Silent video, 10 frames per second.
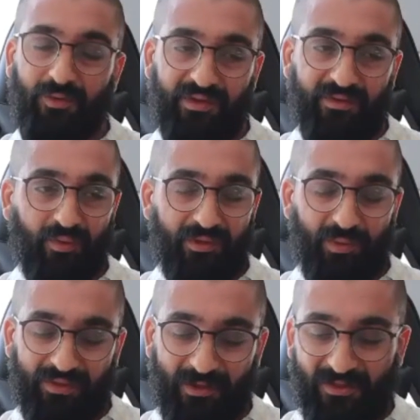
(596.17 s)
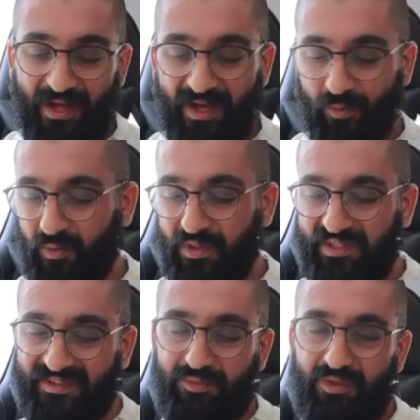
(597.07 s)
We think that when we
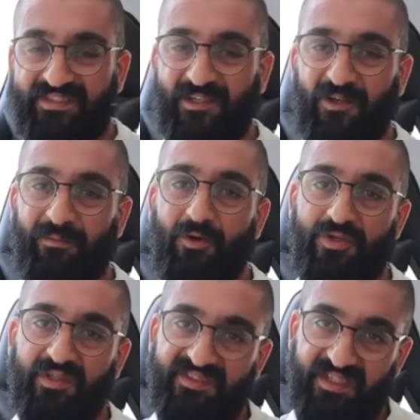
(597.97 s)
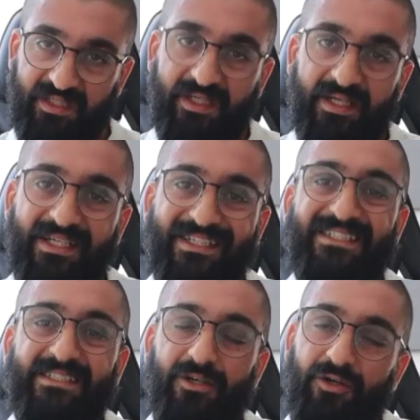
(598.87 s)
suppress our emotions and, you
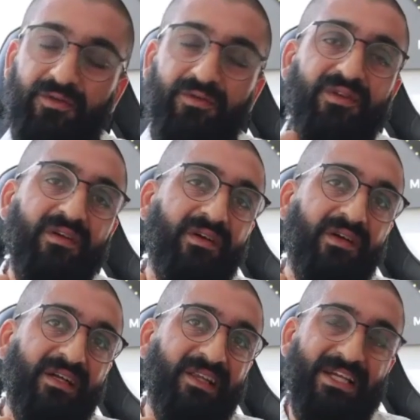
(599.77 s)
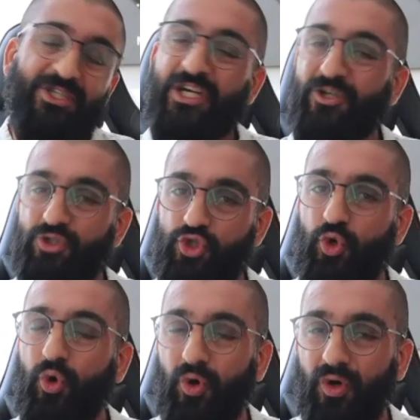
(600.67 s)
know, clench our
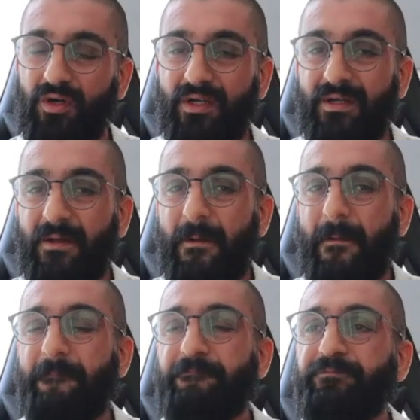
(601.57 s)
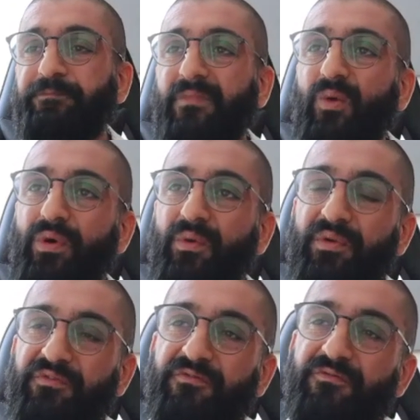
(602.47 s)
jaw, we
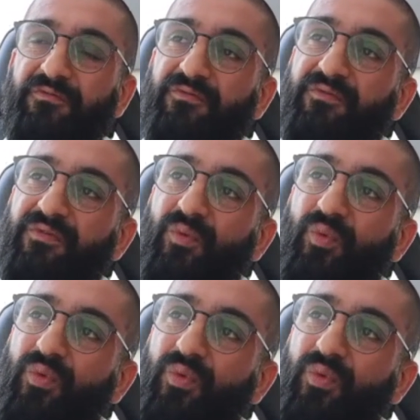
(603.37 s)
we